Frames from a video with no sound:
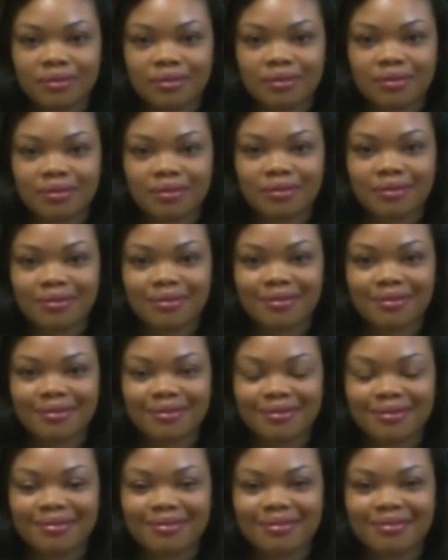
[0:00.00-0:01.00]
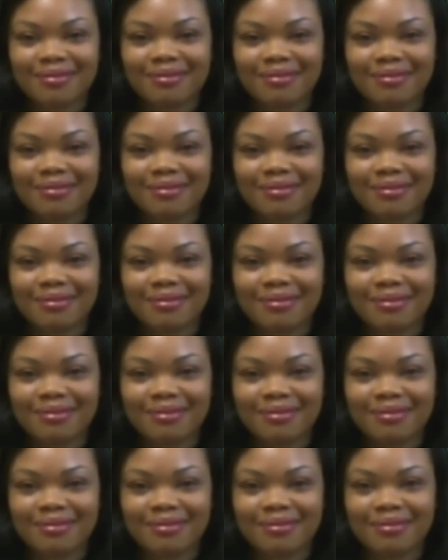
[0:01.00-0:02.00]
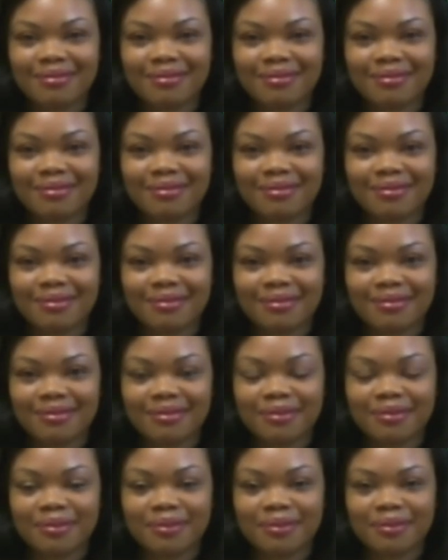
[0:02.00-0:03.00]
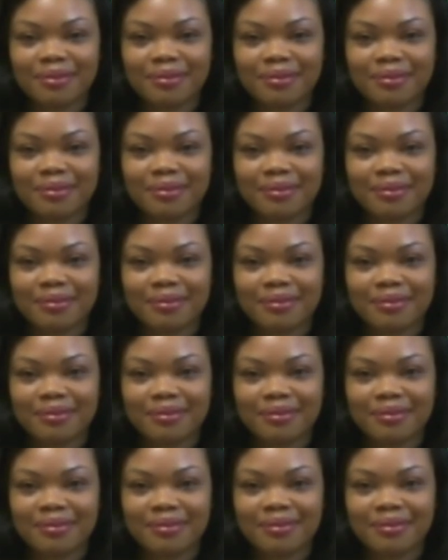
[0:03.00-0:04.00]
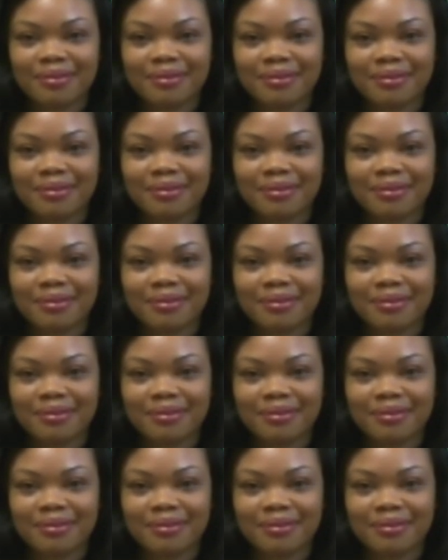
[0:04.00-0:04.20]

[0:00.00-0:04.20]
This person isn't speaking.